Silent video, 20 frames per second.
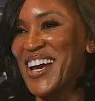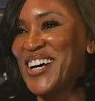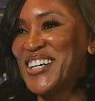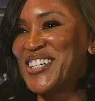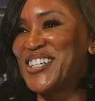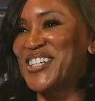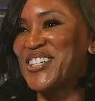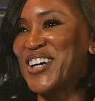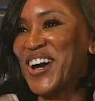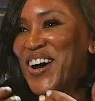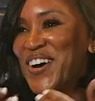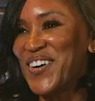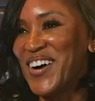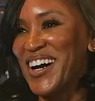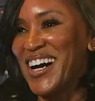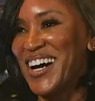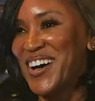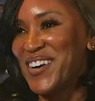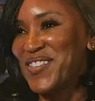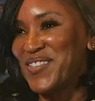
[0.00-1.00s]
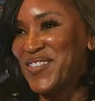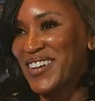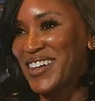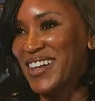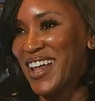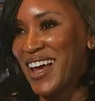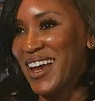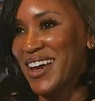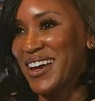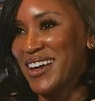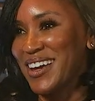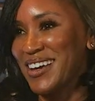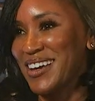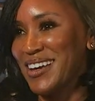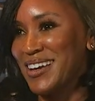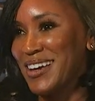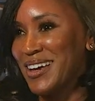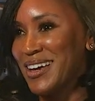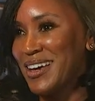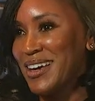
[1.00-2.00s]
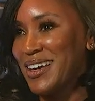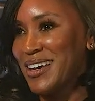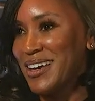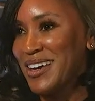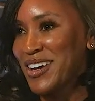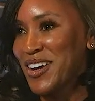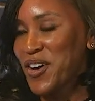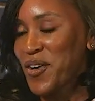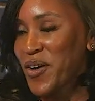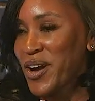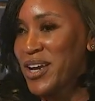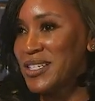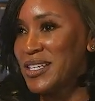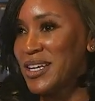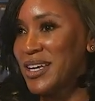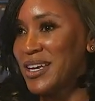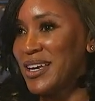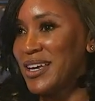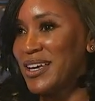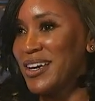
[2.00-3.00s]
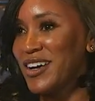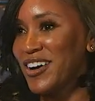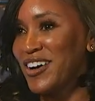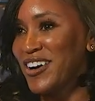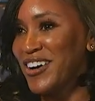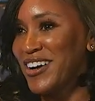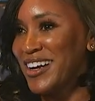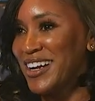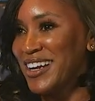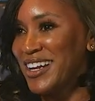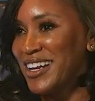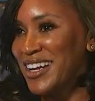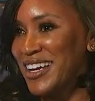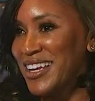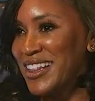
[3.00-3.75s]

show up, like, crazy eager? Like